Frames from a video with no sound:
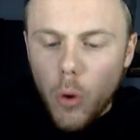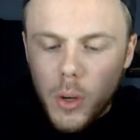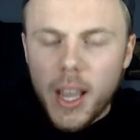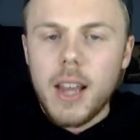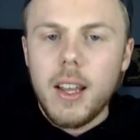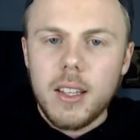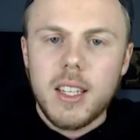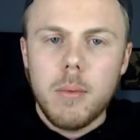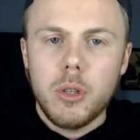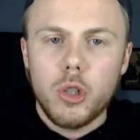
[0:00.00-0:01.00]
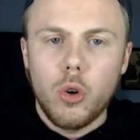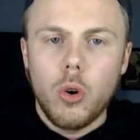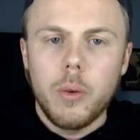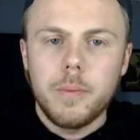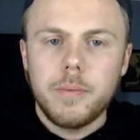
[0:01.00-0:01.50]
or killing Tim
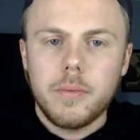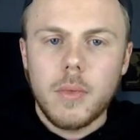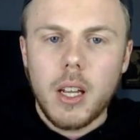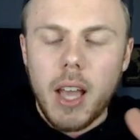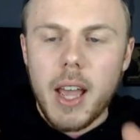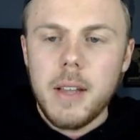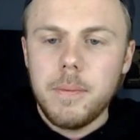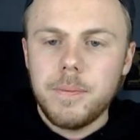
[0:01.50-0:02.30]
Shaw. Okay?